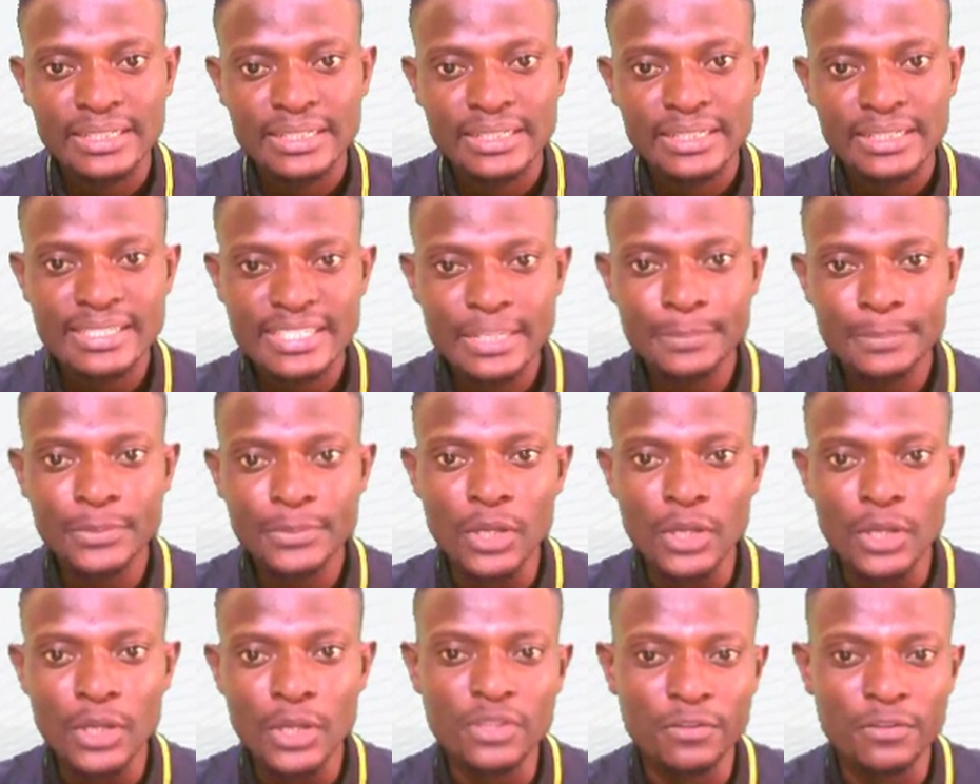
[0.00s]
The
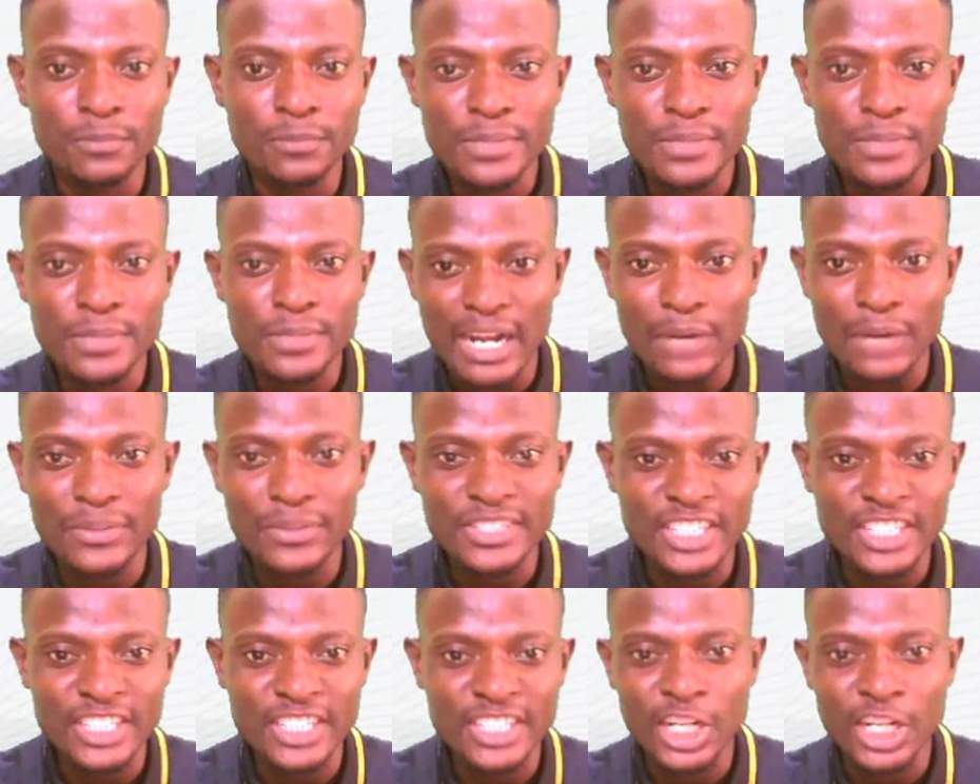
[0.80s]
symptoms of
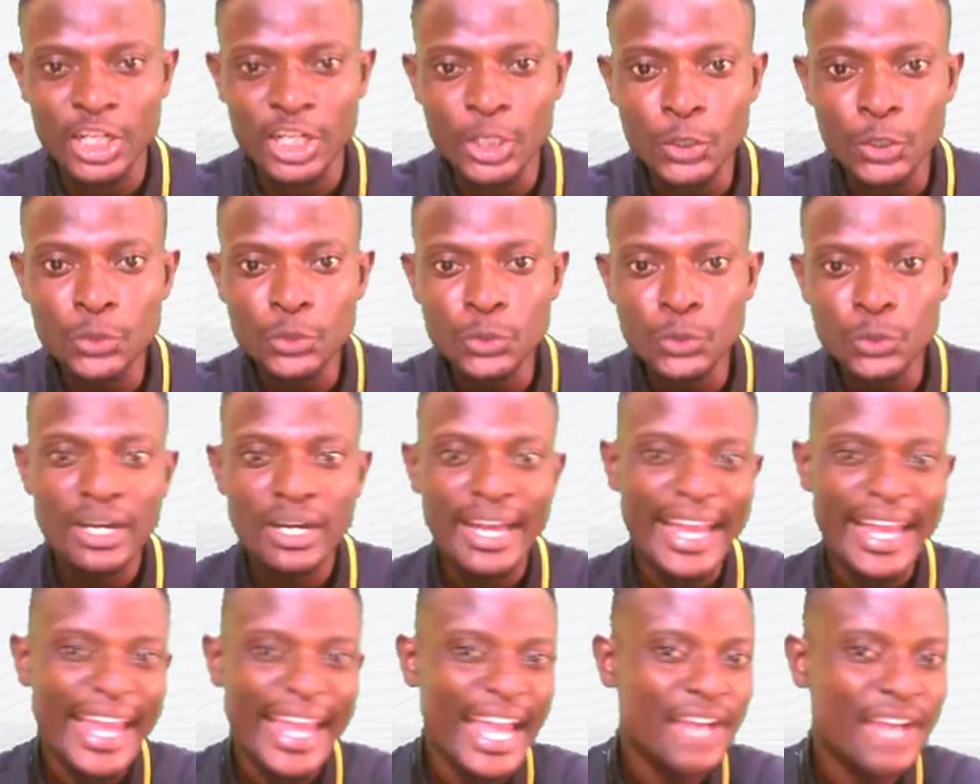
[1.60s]
miscarriage include
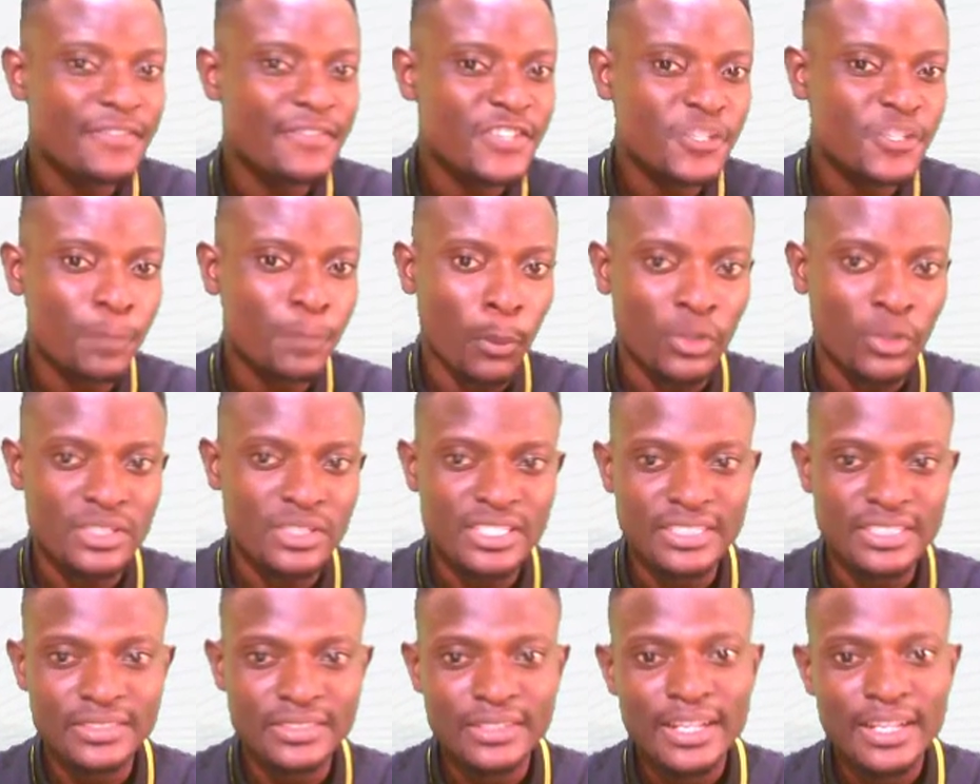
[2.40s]
heavy
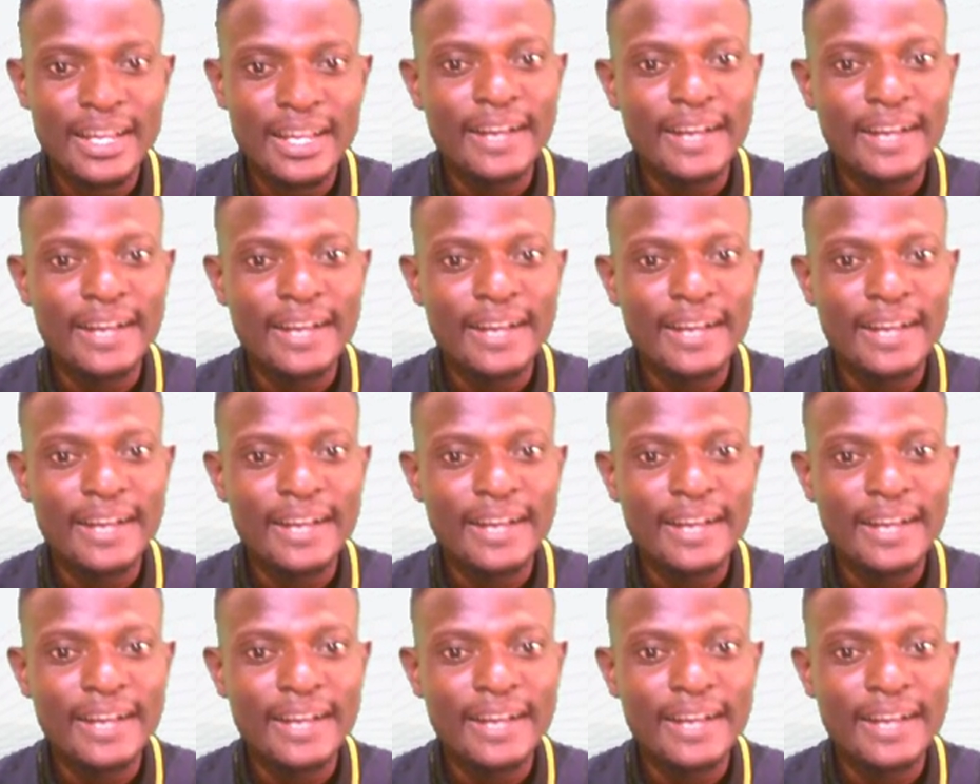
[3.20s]
spotting,